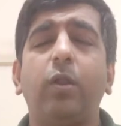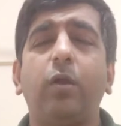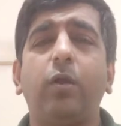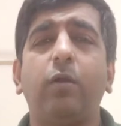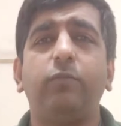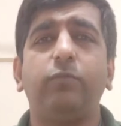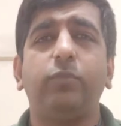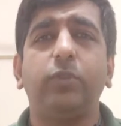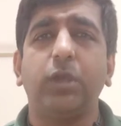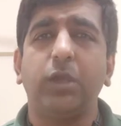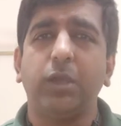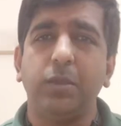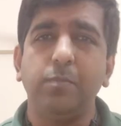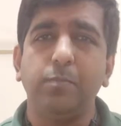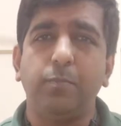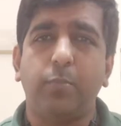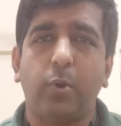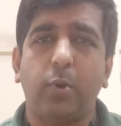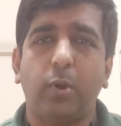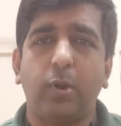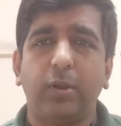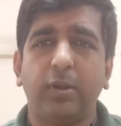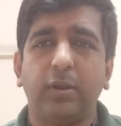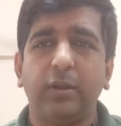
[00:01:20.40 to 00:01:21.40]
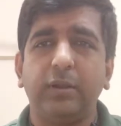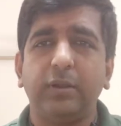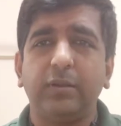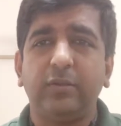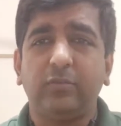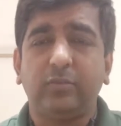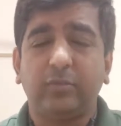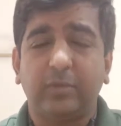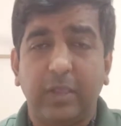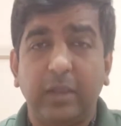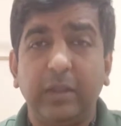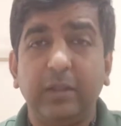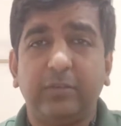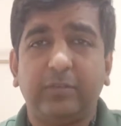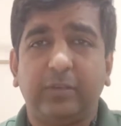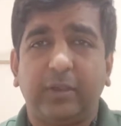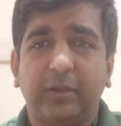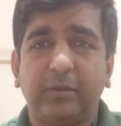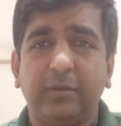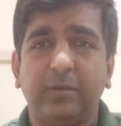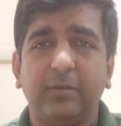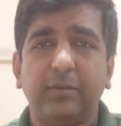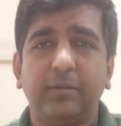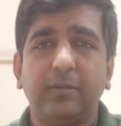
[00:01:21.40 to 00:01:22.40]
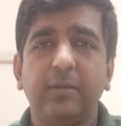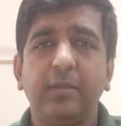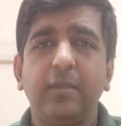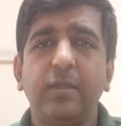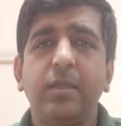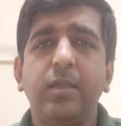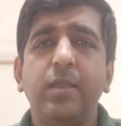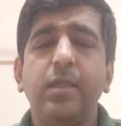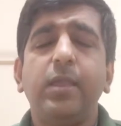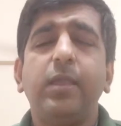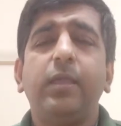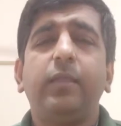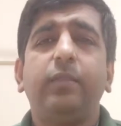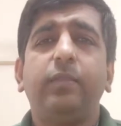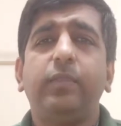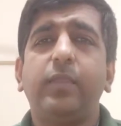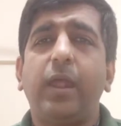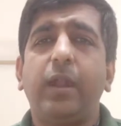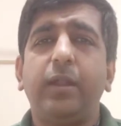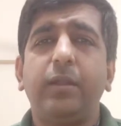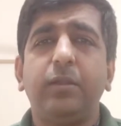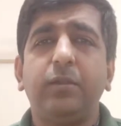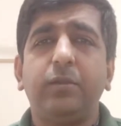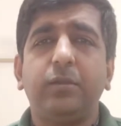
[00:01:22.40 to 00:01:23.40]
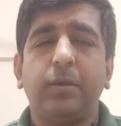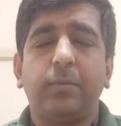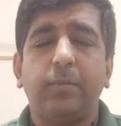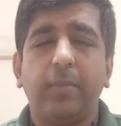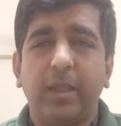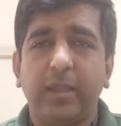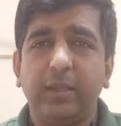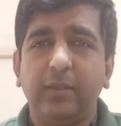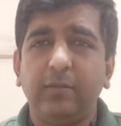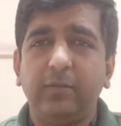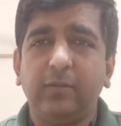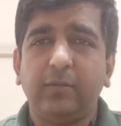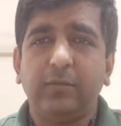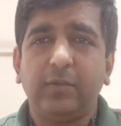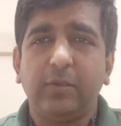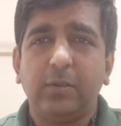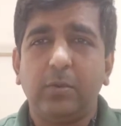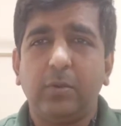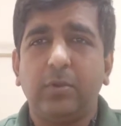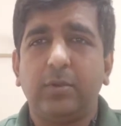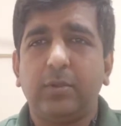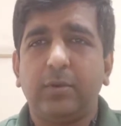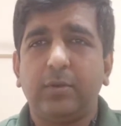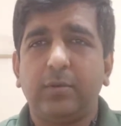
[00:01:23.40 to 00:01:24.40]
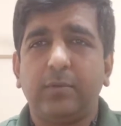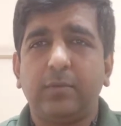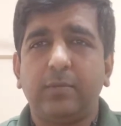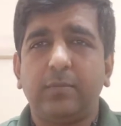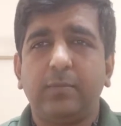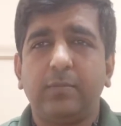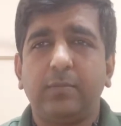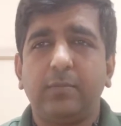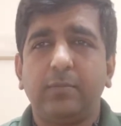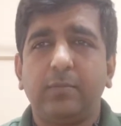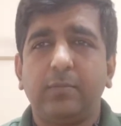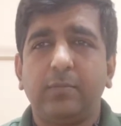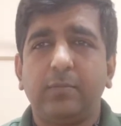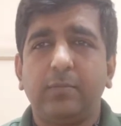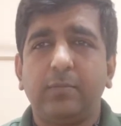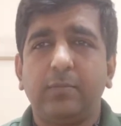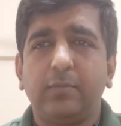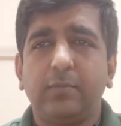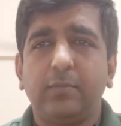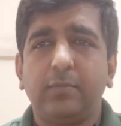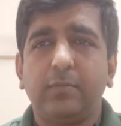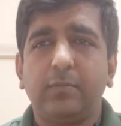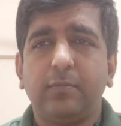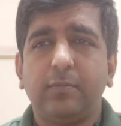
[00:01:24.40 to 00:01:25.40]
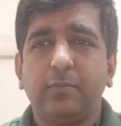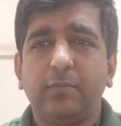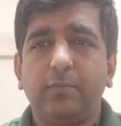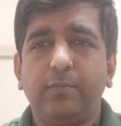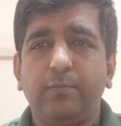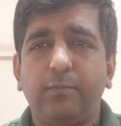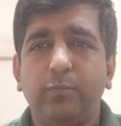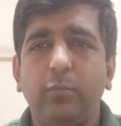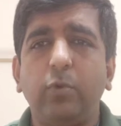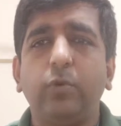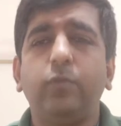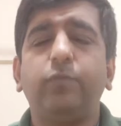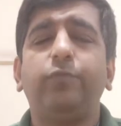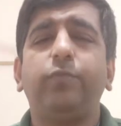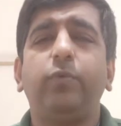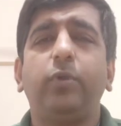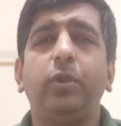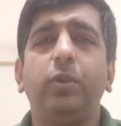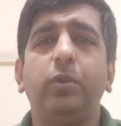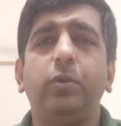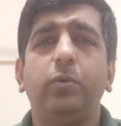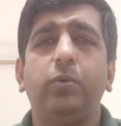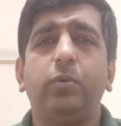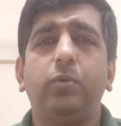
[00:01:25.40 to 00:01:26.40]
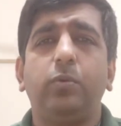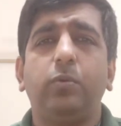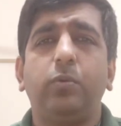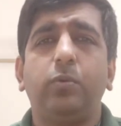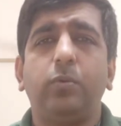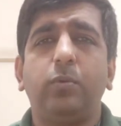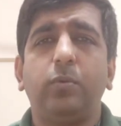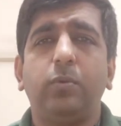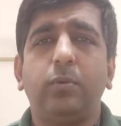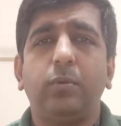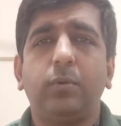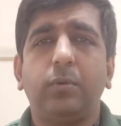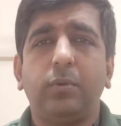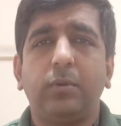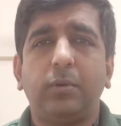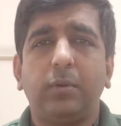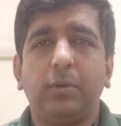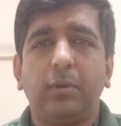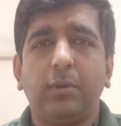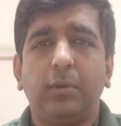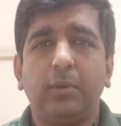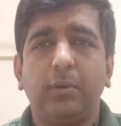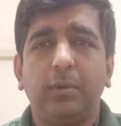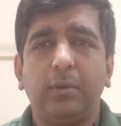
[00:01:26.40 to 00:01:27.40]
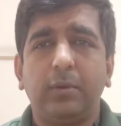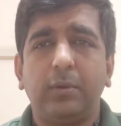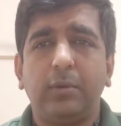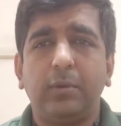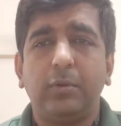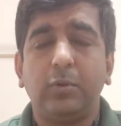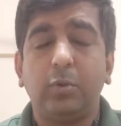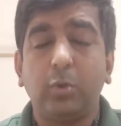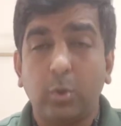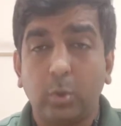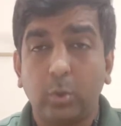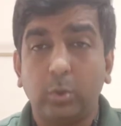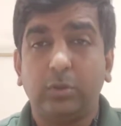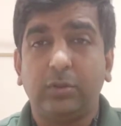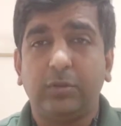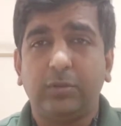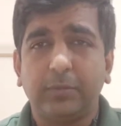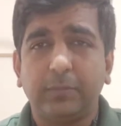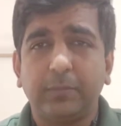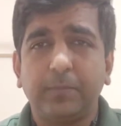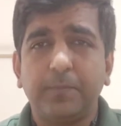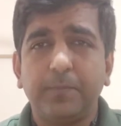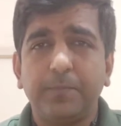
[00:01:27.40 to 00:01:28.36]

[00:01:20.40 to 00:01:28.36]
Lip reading: of the important skill set that determines your portfolio growth.